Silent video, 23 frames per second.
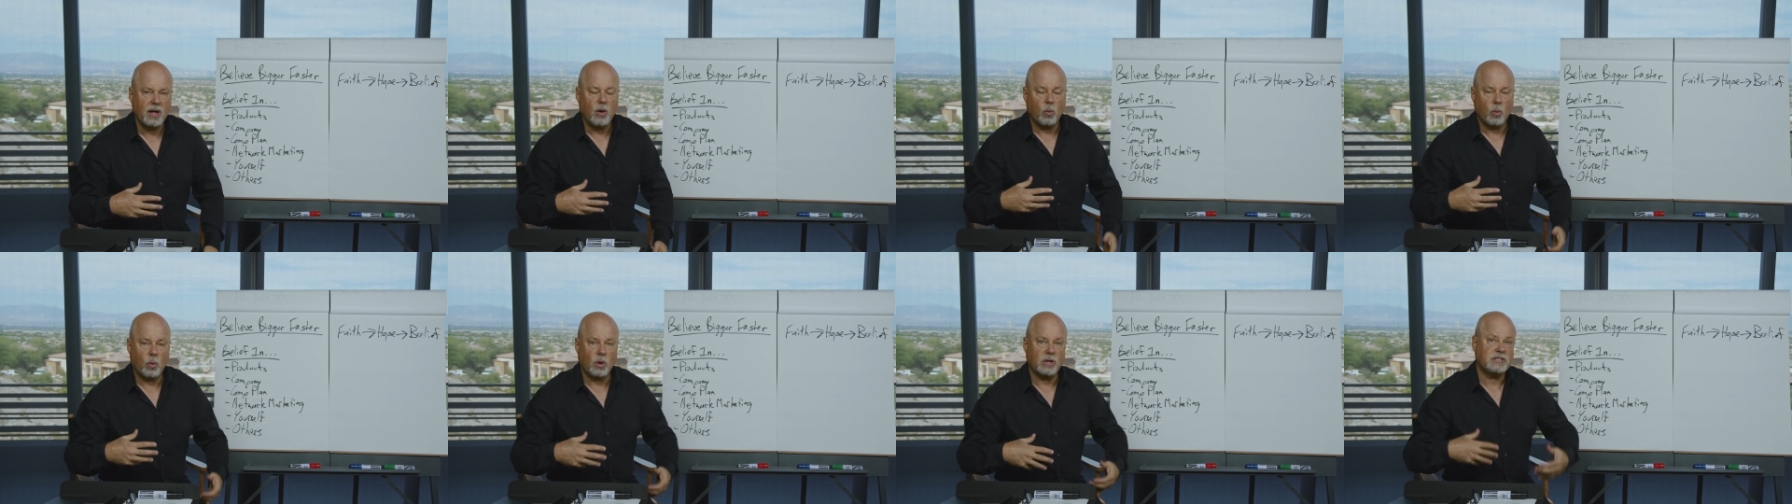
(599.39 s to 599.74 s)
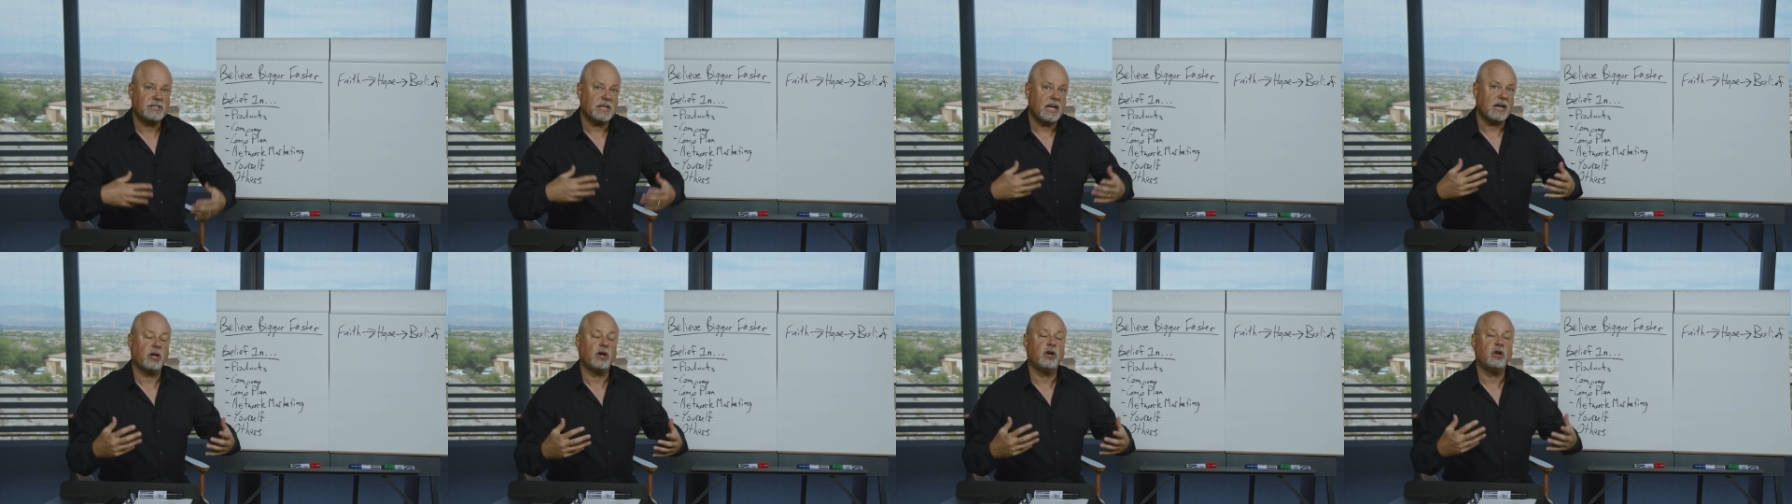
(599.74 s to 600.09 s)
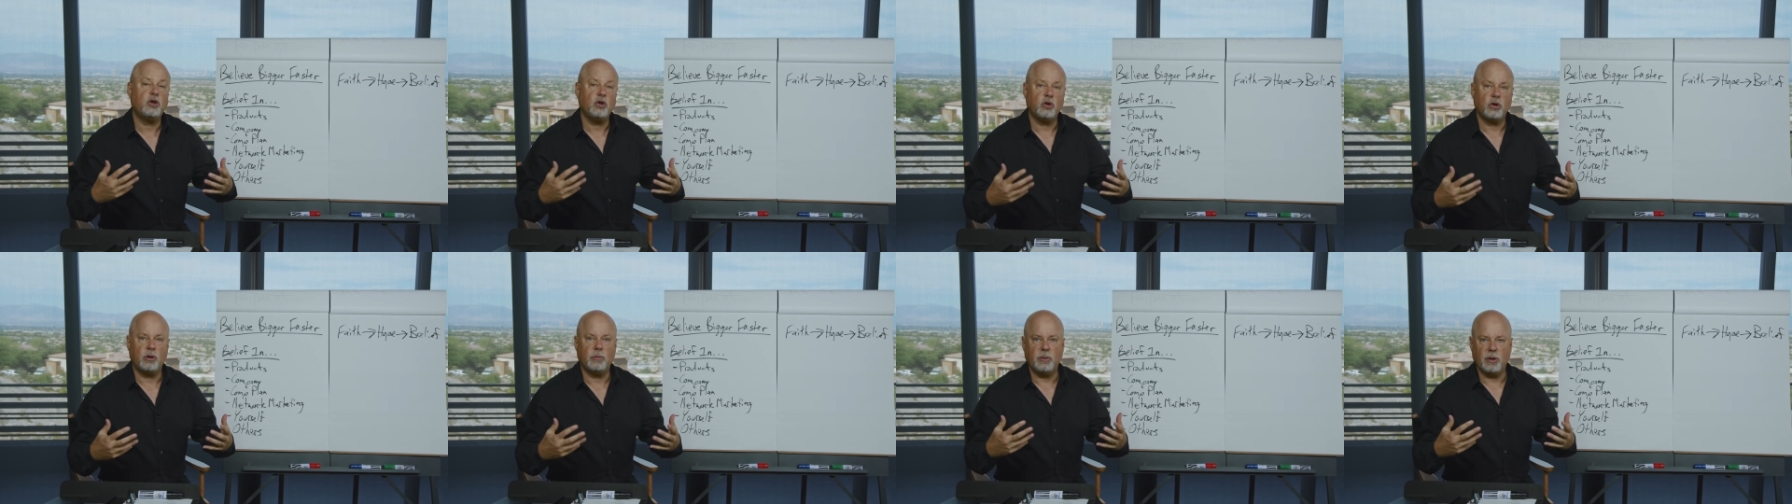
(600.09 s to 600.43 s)
what's that going to
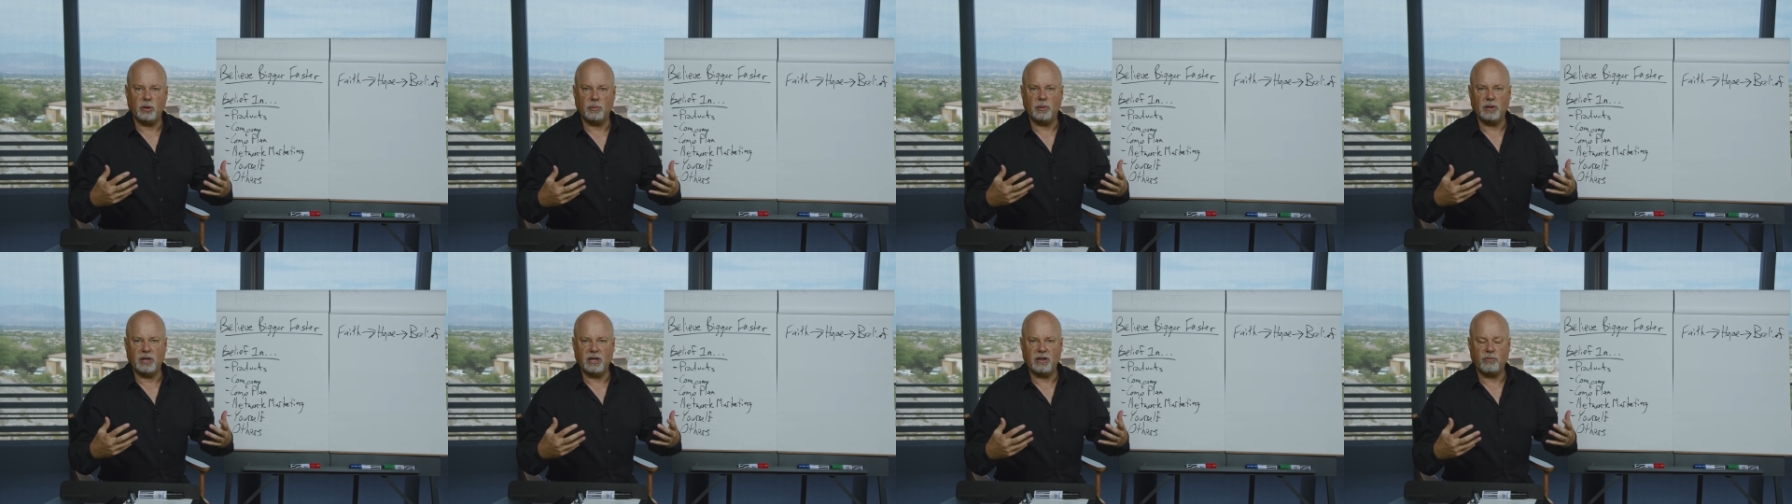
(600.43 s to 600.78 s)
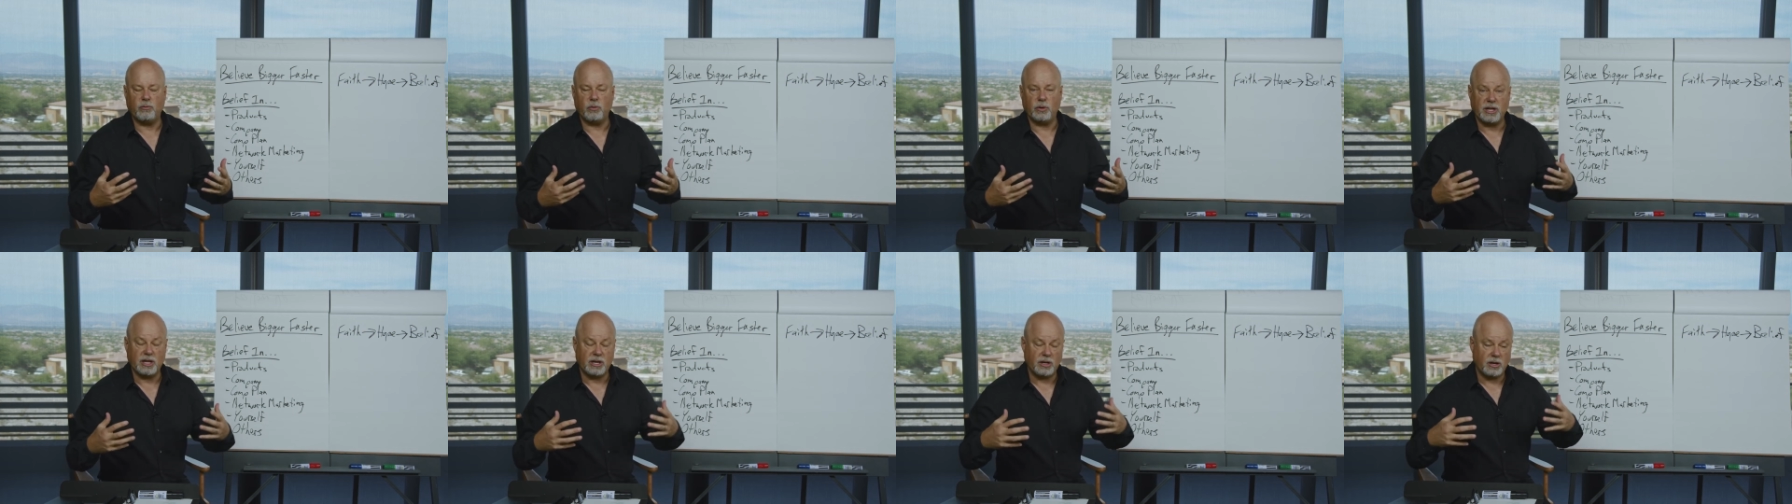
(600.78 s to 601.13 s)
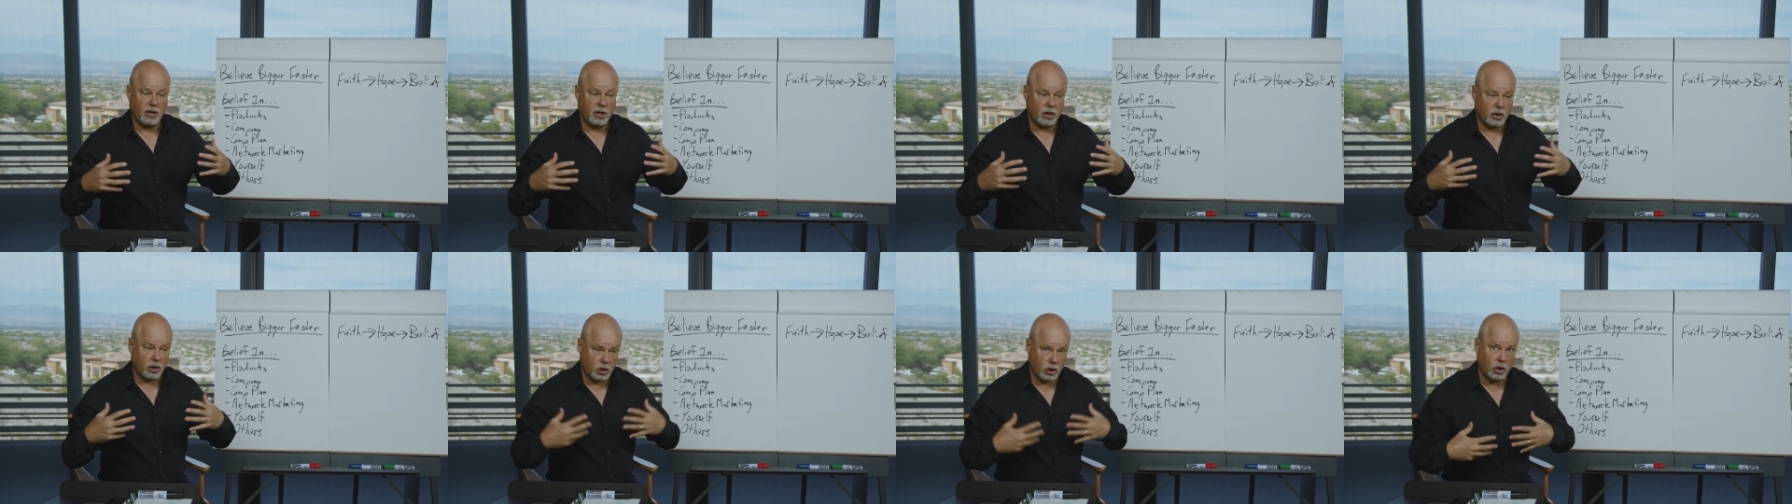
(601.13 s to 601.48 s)
do to build belief within
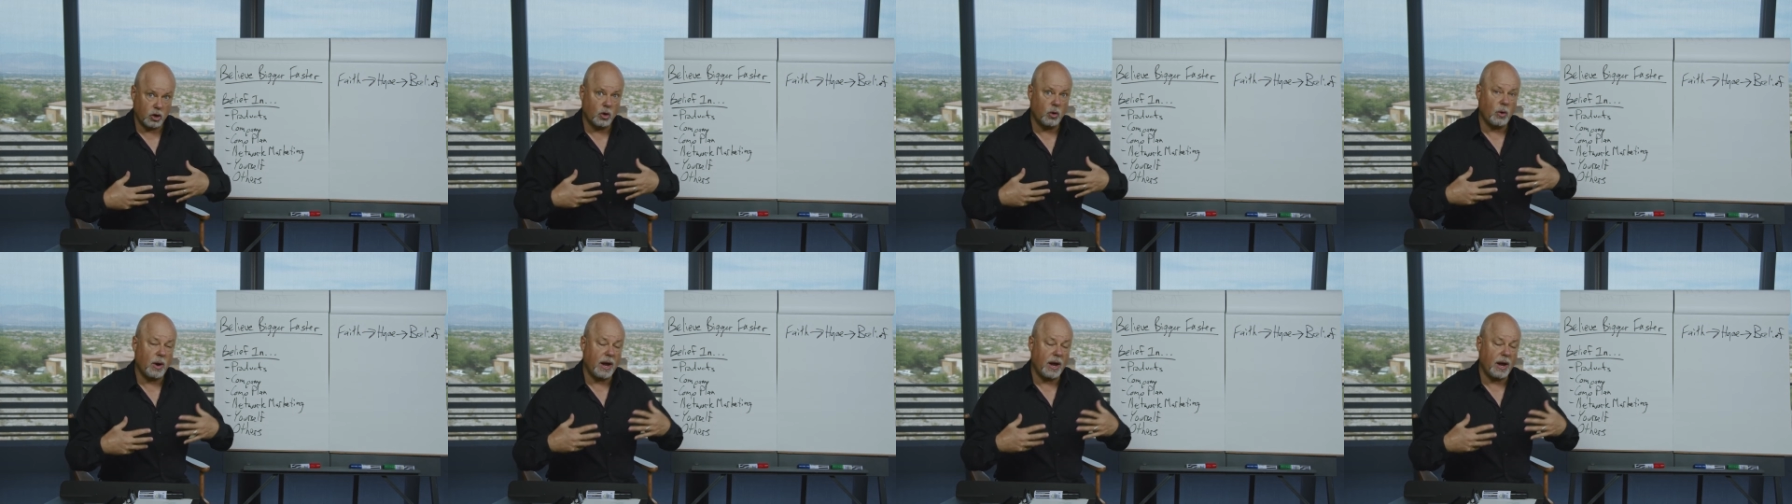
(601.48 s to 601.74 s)
you